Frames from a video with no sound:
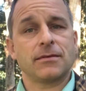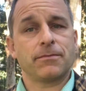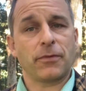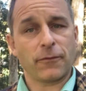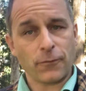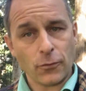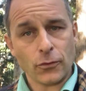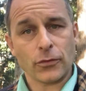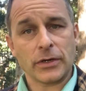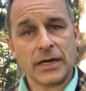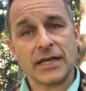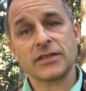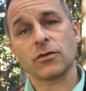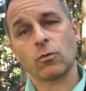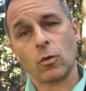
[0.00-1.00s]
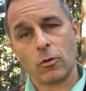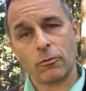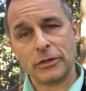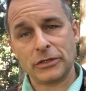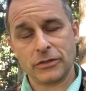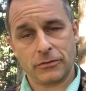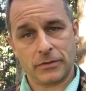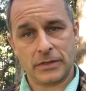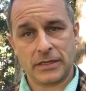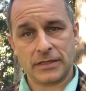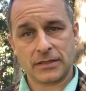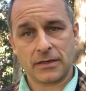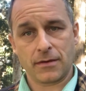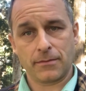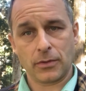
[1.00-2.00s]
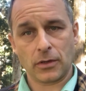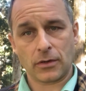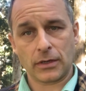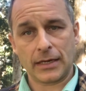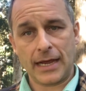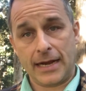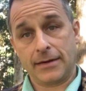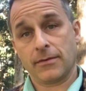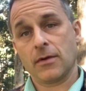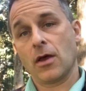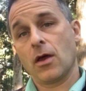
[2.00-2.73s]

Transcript: before it as to what we do with this block of land.